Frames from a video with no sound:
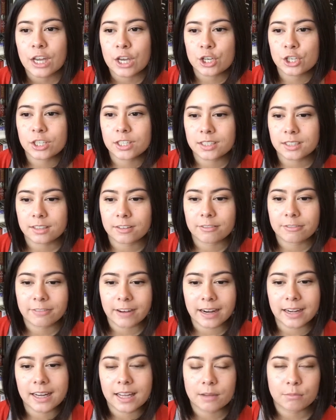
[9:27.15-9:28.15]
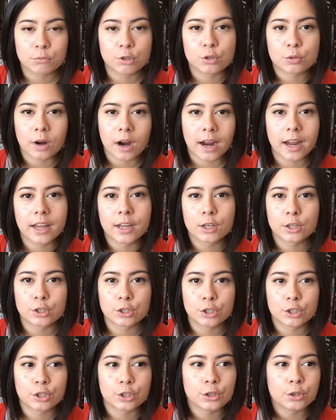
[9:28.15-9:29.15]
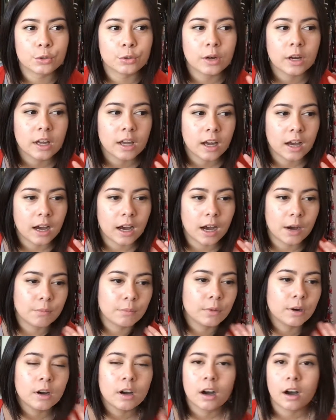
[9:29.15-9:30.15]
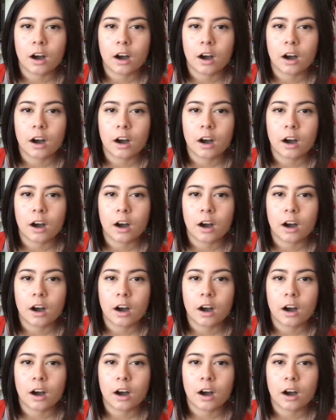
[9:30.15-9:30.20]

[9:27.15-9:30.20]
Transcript: She doesn't fight him trying to um,